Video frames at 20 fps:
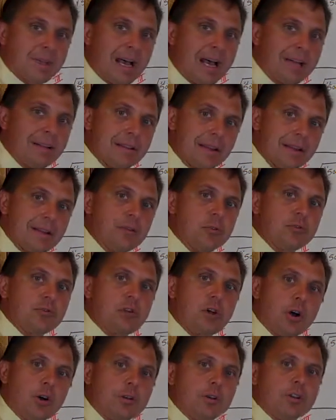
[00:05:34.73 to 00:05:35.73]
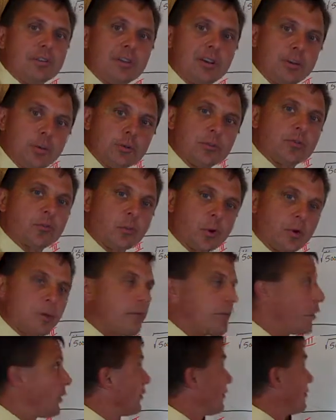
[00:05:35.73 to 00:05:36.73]
I like using 100, because I know the square
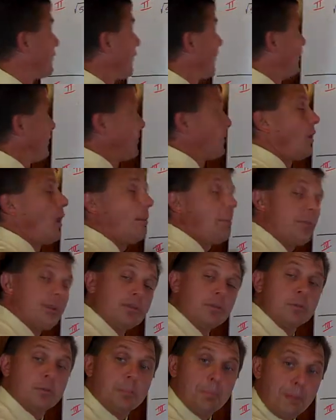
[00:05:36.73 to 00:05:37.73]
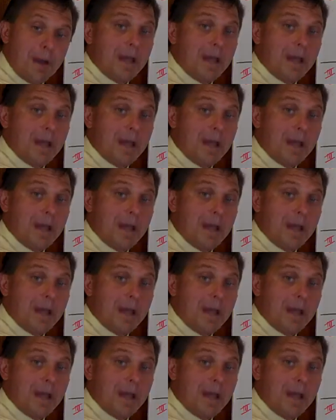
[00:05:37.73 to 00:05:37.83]
root of 100 is 10, so I'm going to do it